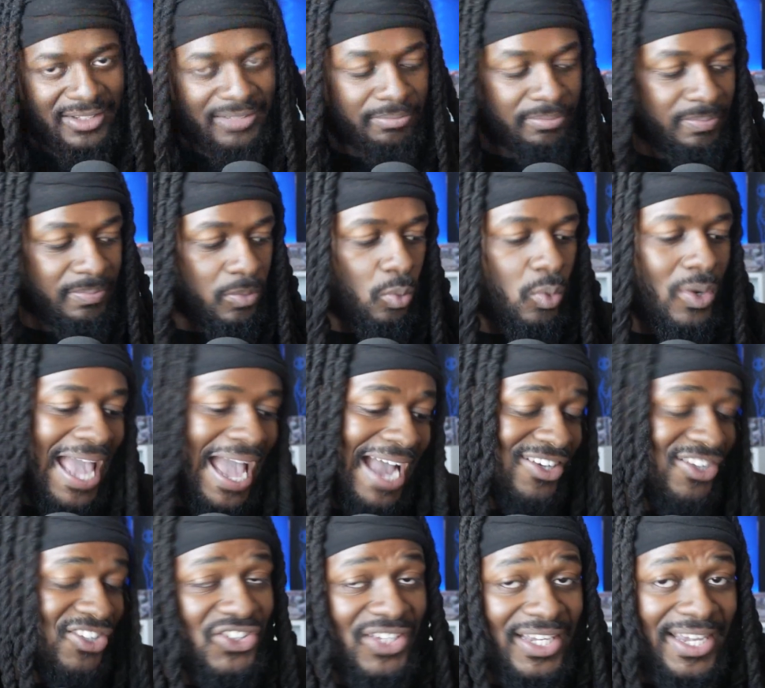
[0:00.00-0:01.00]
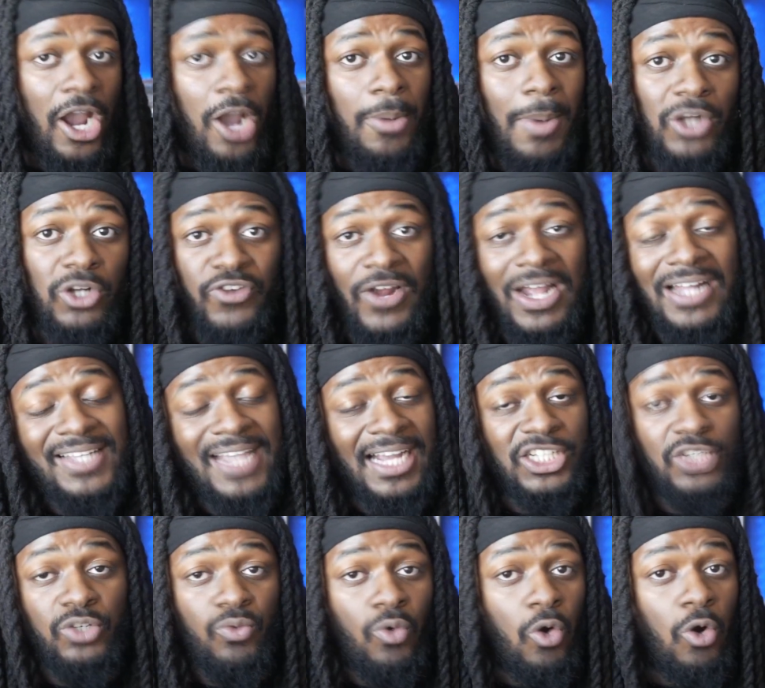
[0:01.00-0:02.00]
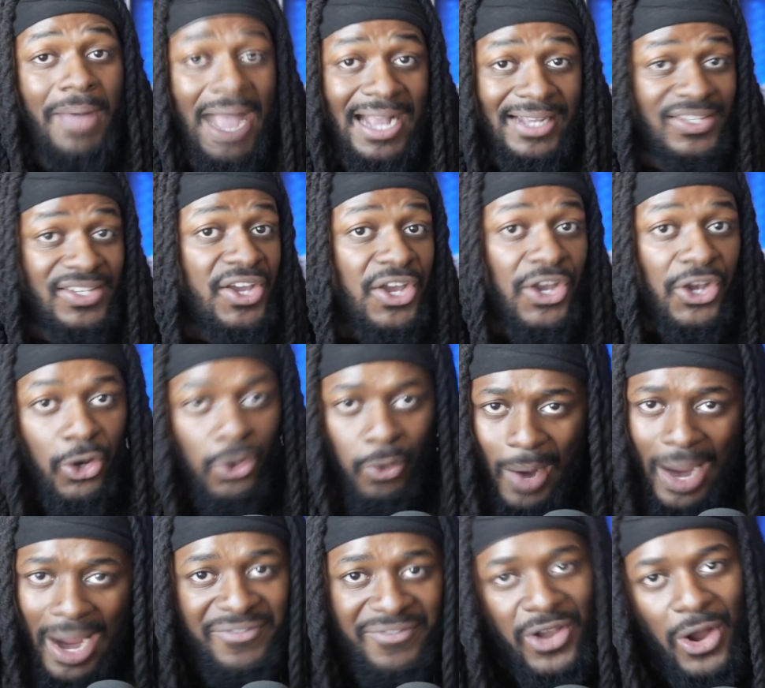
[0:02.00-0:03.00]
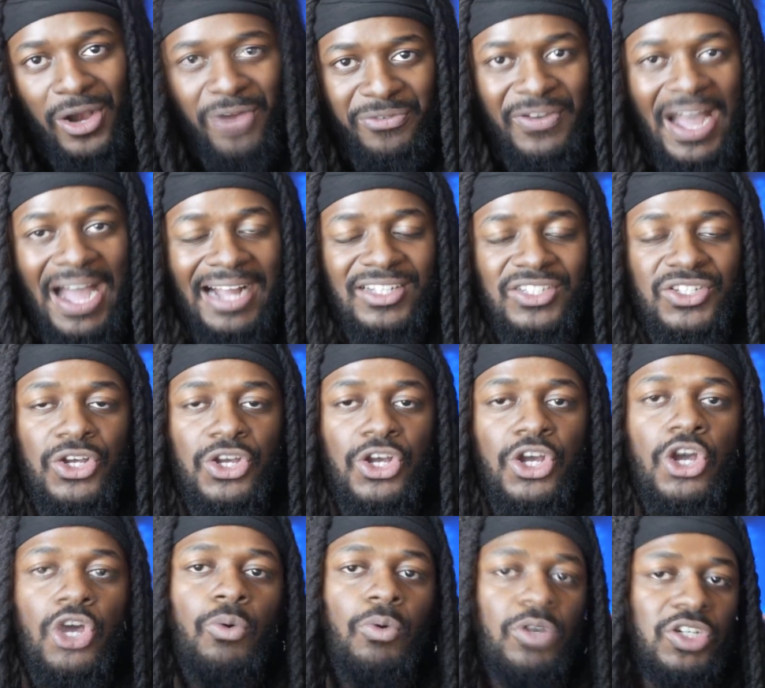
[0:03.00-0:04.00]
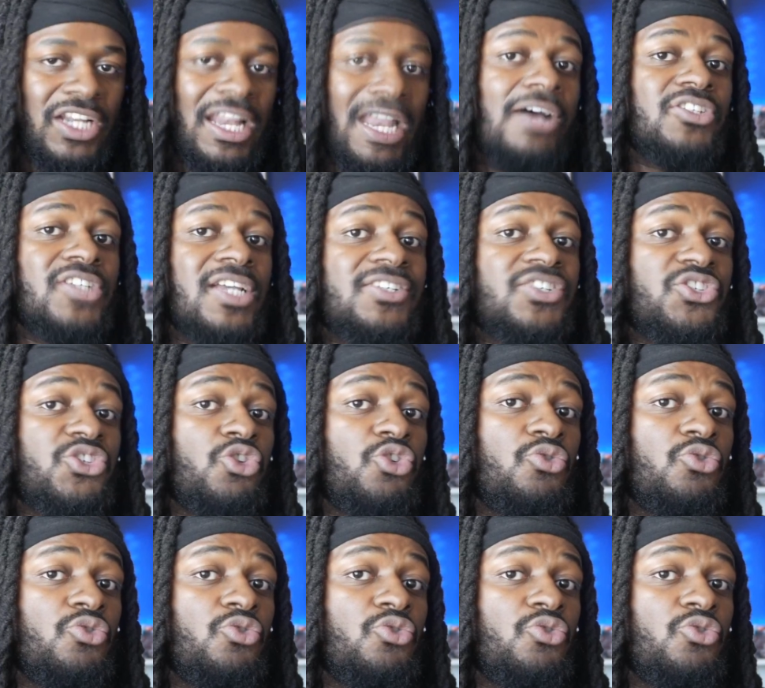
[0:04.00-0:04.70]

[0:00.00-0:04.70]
We actually care about Transaction Rollback's graveyard effect, which allows us to